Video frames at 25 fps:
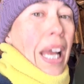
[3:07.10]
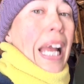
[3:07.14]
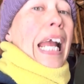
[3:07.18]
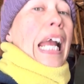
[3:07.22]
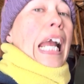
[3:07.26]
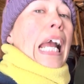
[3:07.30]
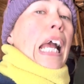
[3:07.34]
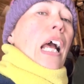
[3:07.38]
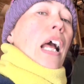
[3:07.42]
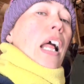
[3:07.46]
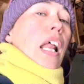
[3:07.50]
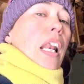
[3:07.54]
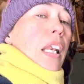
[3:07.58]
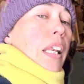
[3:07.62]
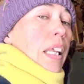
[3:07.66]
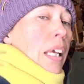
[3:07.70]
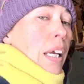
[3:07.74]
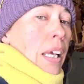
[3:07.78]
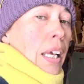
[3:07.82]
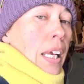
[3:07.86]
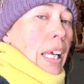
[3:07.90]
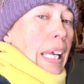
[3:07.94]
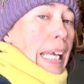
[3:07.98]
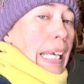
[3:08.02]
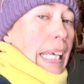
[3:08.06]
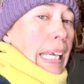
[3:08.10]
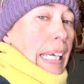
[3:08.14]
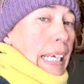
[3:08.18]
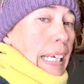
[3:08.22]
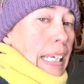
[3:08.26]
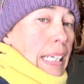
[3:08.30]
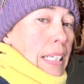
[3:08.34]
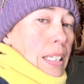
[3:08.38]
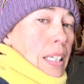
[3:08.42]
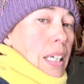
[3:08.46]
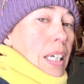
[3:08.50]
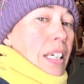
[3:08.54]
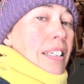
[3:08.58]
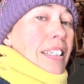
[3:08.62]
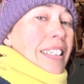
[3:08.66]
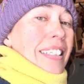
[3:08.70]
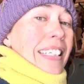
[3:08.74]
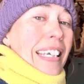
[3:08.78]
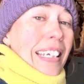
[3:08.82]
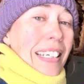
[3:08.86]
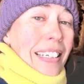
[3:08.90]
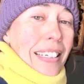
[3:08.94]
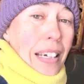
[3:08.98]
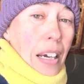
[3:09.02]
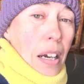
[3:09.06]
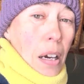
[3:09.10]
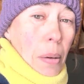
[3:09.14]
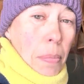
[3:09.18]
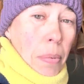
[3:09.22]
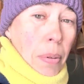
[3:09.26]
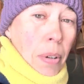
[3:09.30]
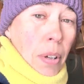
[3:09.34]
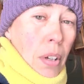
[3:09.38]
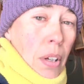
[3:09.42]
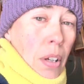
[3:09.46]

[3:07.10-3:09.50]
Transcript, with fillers: and get it cleaned up